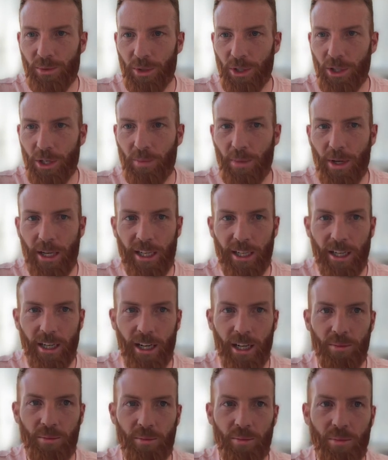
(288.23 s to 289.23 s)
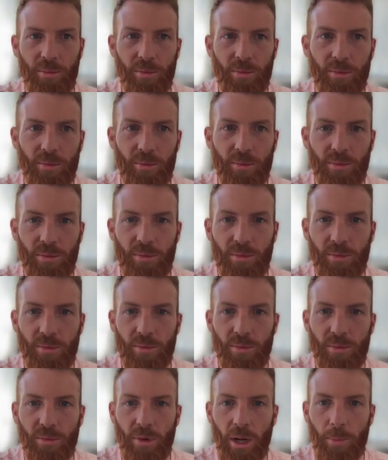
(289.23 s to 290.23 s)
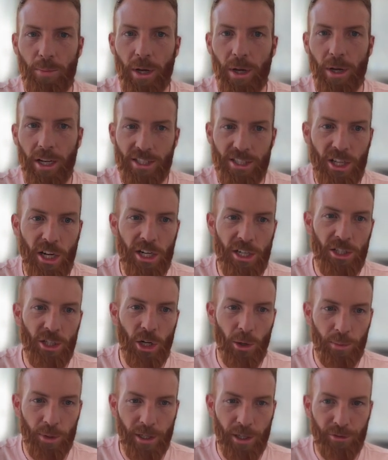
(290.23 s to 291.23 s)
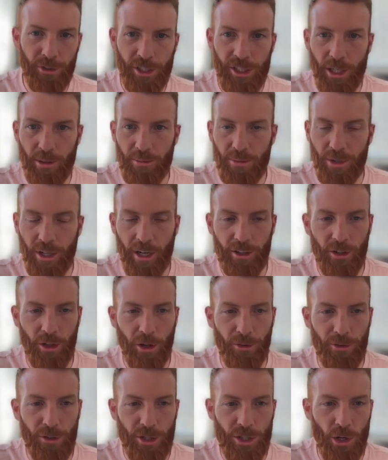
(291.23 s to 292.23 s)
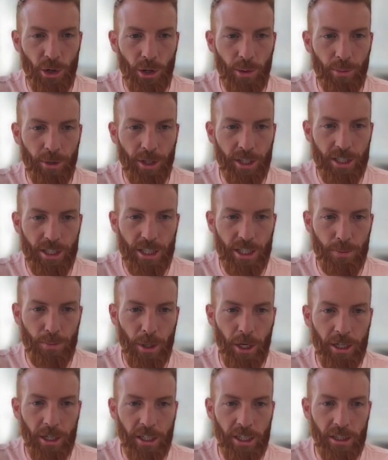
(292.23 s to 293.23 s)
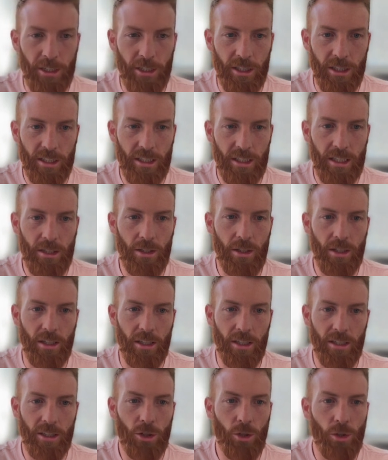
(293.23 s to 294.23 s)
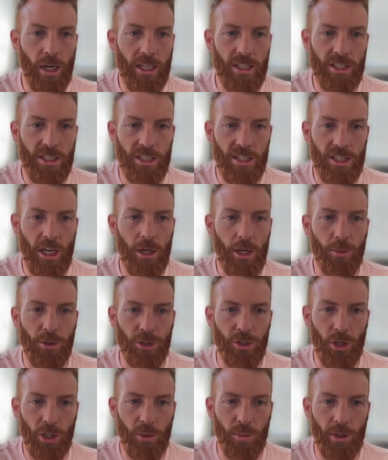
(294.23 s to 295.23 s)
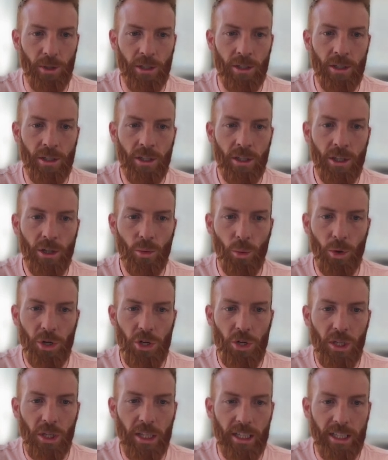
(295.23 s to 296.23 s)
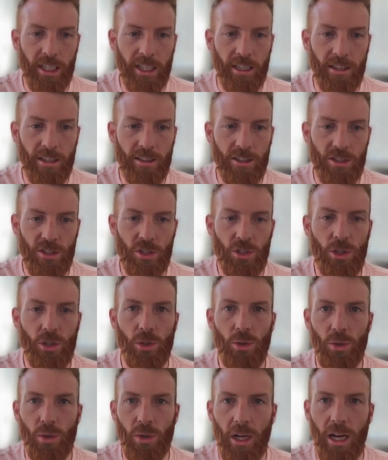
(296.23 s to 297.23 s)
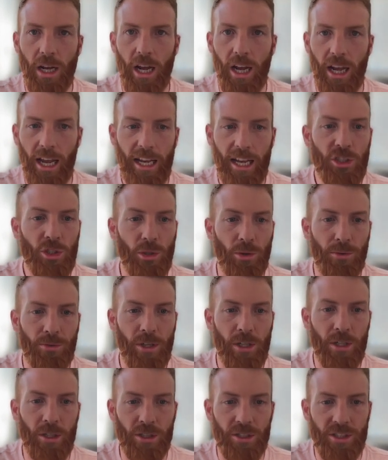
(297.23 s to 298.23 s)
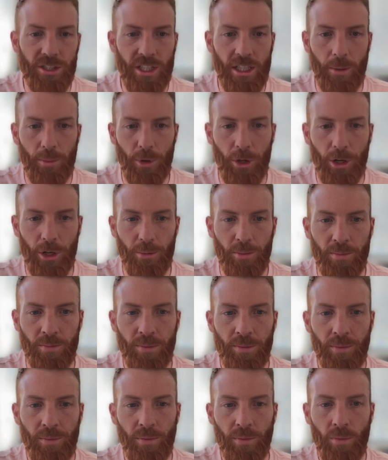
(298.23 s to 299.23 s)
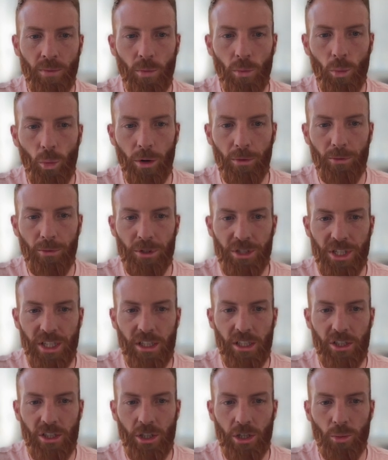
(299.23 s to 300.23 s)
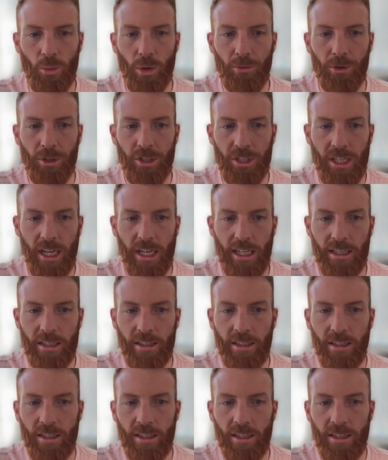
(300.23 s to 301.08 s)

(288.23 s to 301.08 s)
We're going to make a signed copy every time. And I don't know if you saw it, but there's this button here that creates a signable document. When you click it, there's two extra fields at the bottom, one for signature and one for date.